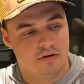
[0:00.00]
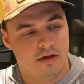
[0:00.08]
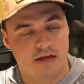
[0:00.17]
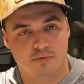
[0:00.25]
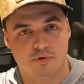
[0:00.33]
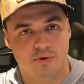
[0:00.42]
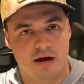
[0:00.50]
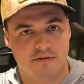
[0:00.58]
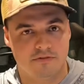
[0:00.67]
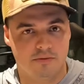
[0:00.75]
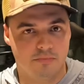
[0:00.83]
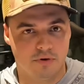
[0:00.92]
That's when you
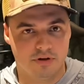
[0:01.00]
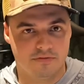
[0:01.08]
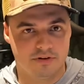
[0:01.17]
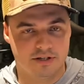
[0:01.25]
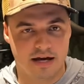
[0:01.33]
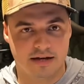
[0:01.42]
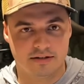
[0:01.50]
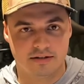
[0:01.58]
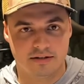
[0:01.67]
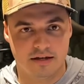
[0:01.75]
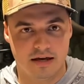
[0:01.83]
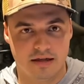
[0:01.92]
have to employ a different
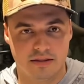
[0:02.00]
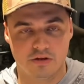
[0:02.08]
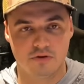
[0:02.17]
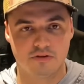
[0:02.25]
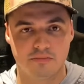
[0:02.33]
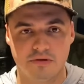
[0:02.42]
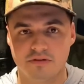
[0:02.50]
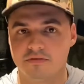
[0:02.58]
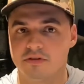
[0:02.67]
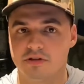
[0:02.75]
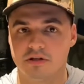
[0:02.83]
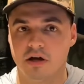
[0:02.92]
tactic, and that usually means
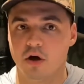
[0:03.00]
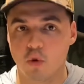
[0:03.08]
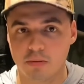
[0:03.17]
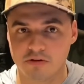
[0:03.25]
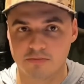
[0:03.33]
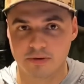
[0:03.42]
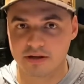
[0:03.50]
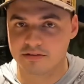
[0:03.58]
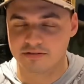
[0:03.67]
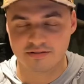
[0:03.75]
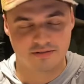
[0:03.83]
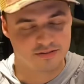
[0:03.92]
fishing a hopeless
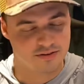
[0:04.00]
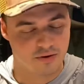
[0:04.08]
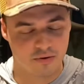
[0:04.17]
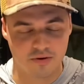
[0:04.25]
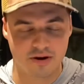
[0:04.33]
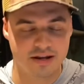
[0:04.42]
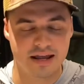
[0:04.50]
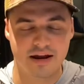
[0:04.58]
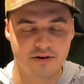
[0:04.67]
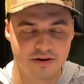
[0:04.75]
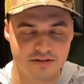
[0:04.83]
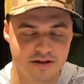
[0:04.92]
place or an
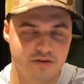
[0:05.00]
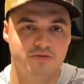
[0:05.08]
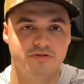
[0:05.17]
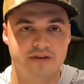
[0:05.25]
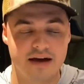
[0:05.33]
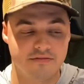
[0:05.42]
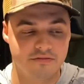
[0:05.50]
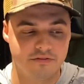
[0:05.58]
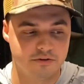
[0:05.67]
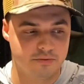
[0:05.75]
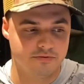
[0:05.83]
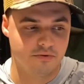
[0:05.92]
area that you just haven't
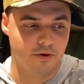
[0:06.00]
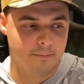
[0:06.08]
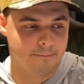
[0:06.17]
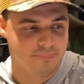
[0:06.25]
fished before.